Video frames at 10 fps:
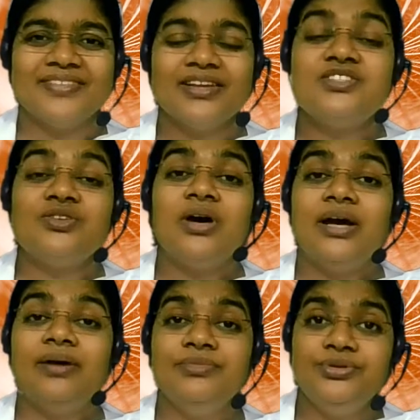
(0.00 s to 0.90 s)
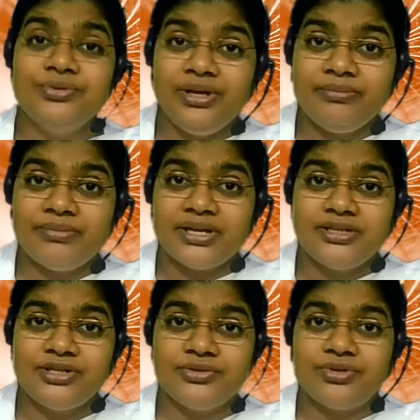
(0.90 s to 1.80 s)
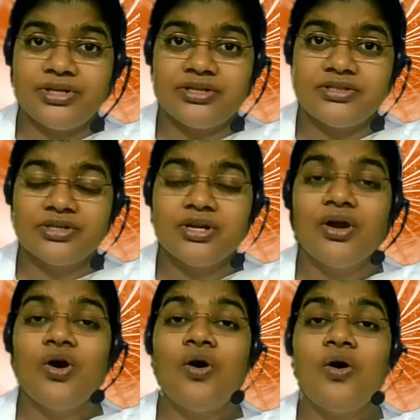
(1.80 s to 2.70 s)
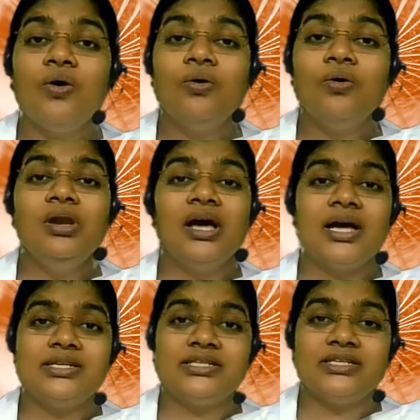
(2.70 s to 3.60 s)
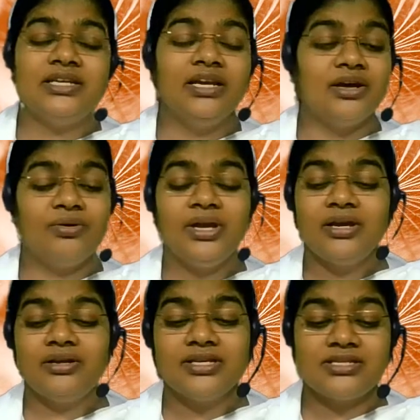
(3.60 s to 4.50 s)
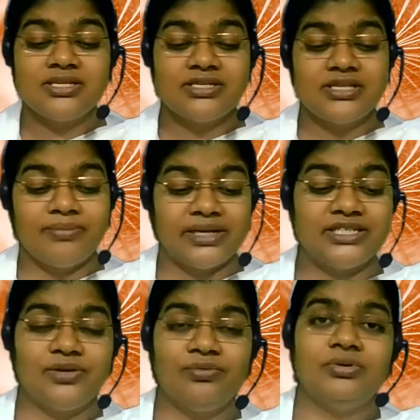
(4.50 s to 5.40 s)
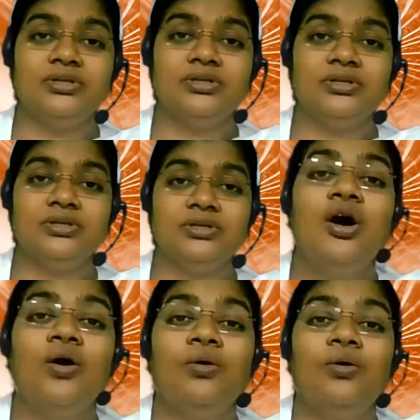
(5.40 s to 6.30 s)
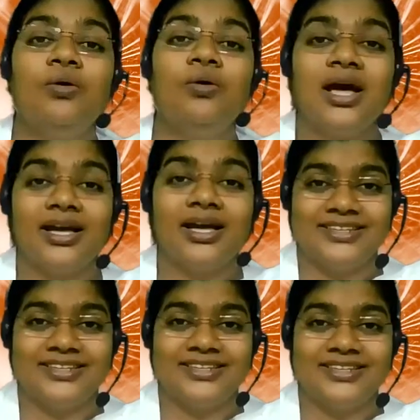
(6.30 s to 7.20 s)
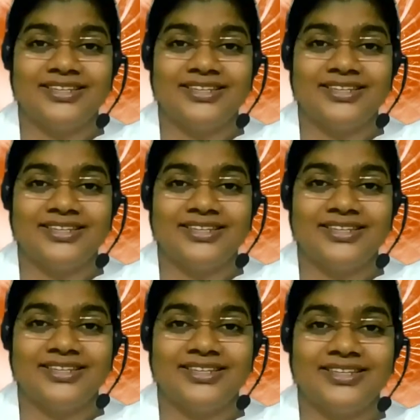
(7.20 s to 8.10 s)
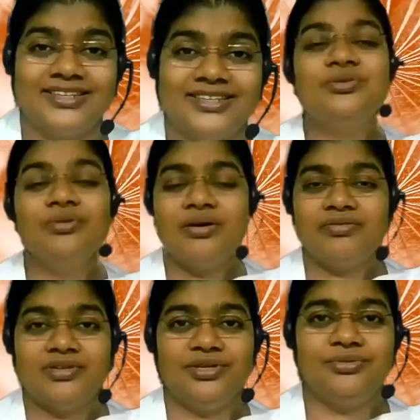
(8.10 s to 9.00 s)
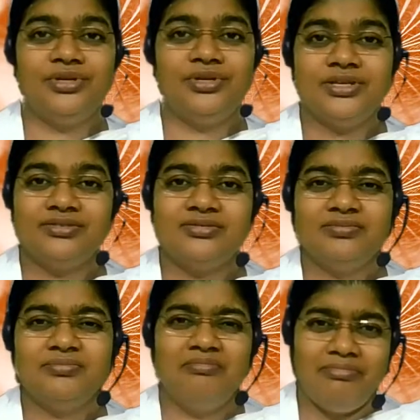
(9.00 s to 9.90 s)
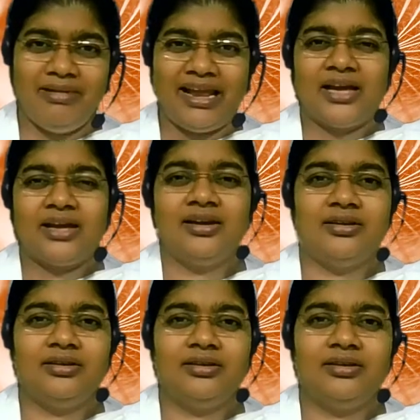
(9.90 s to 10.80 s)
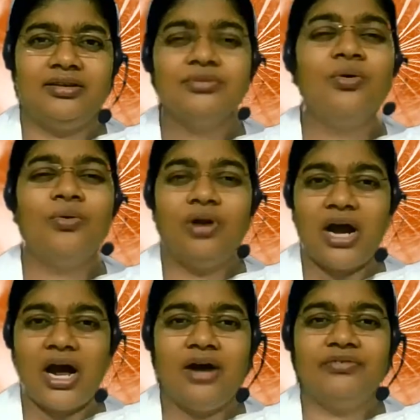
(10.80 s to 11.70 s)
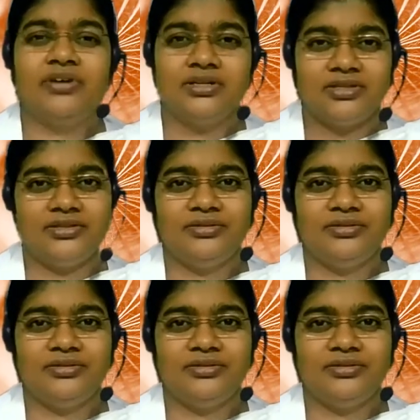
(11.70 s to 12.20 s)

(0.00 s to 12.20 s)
So I'm doing my duties wholeheartedly. Now, here, this is the magic word wholehearted. We do our duties black hearted or half hearted.